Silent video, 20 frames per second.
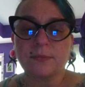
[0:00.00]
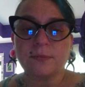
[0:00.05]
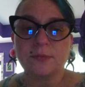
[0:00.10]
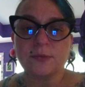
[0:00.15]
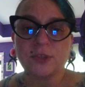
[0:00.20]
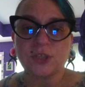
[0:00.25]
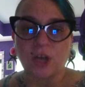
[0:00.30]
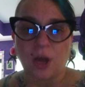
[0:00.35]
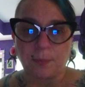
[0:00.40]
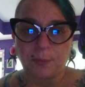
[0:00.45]

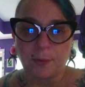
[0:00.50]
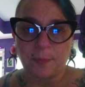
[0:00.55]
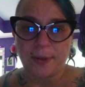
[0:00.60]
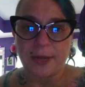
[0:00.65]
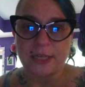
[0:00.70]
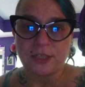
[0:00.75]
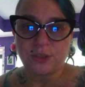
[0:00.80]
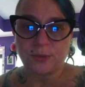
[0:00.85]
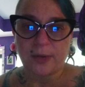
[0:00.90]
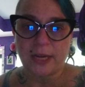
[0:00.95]
stop
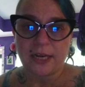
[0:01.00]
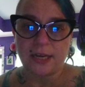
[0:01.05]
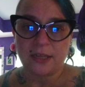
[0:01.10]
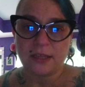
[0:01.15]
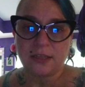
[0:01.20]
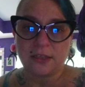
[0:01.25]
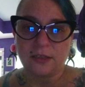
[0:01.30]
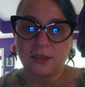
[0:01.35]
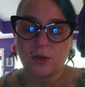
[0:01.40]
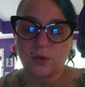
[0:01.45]

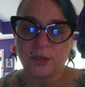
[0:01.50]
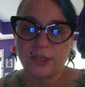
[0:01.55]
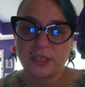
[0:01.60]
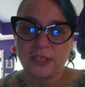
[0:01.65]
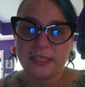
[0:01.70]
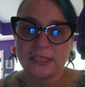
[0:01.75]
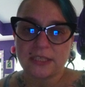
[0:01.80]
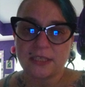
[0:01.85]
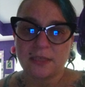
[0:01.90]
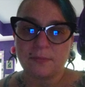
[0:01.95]
perpetuating
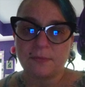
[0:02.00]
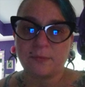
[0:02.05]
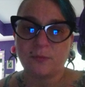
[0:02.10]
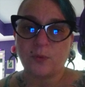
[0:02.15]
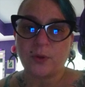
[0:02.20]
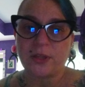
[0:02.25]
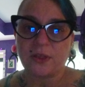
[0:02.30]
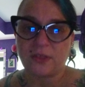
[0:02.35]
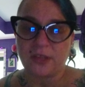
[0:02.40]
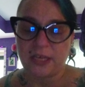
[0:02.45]
colonialism
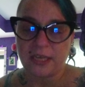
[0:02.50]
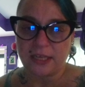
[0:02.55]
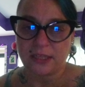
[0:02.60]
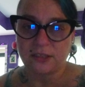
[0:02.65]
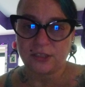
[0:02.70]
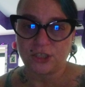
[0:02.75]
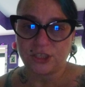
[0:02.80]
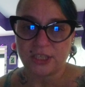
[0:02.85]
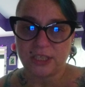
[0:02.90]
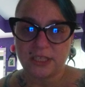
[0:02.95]
with the
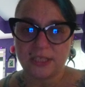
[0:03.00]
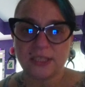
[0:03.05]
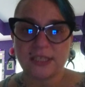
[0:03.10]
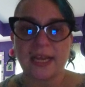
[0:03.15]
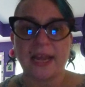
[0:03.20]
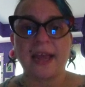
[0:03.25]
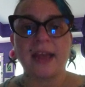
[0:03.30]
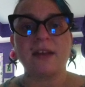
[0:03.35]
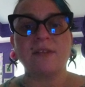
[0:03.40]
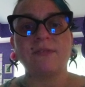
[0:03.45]
Englishes
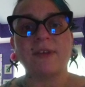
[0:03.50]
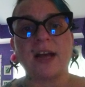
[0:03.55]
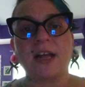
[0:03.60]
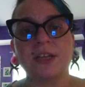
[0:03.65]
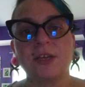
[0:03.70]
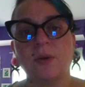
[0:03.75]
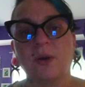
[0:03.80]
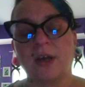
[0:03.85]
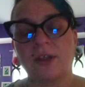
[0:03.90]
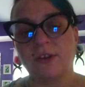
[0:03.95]
and
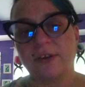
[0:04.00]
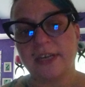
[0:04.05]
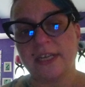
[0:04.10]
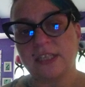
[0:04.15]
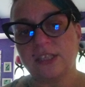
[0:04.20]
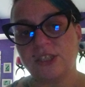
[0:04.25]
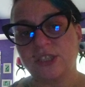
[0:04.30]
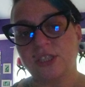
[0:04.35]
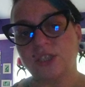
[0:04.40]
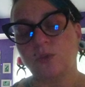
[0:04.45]
value other
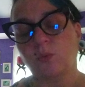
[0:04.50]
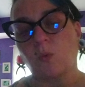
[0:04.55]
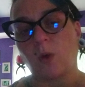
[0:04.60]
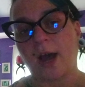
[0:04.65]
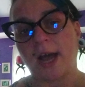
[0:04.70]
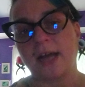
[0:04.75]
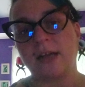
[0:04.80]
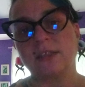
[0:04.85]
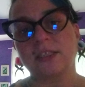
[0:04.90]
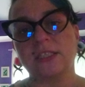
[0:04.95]
Englishes
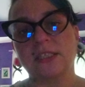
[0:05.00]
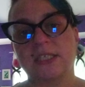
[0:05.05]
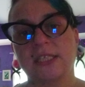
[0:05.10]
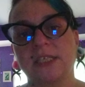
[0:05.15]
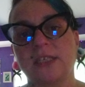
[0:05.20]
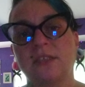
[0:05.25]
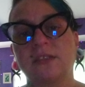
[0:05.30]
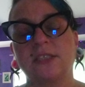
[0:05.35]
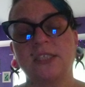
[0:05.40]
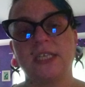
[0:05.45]
while
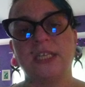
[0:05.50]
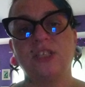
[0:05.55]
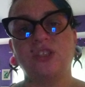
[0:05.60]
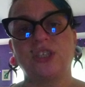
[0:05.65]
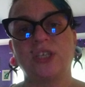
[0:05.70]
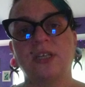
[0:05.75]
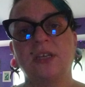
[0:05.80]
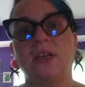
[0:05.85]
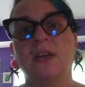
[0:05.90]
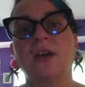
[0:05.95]
still
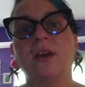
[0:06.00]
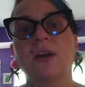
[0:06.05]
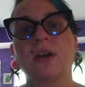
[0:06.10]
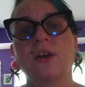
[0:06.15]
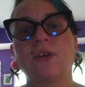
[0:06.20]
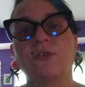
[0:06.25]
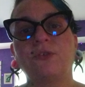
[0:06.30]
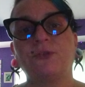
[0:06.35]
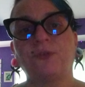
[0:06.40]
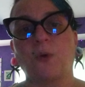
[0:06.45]
teaching
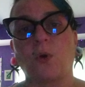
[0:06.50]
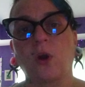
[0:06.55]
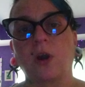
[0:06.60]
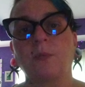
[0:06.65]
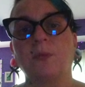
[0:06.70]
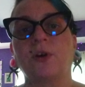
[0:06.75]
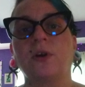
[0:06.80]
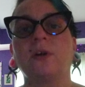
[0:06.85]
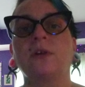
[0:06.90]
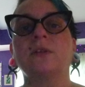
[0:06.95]

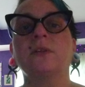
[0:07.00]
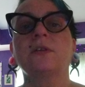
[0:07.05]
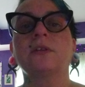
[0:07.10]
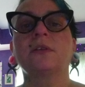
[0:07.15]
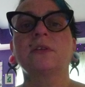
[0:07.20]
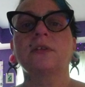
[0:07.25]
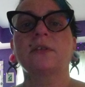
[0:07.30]
formal